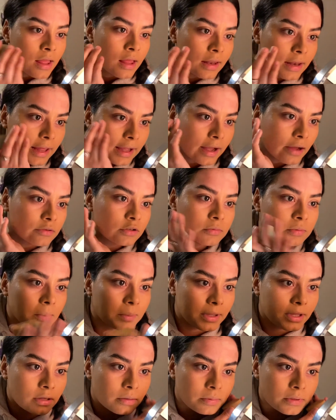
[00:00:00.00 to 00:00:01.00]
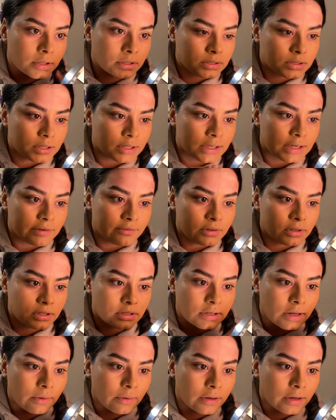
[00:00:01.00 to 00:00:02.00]
Like, I'll do my makeup. It looks good and everything
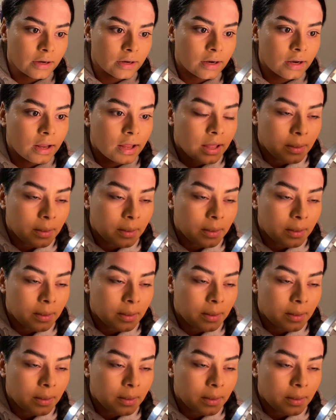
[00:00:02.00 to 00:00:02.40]
down here.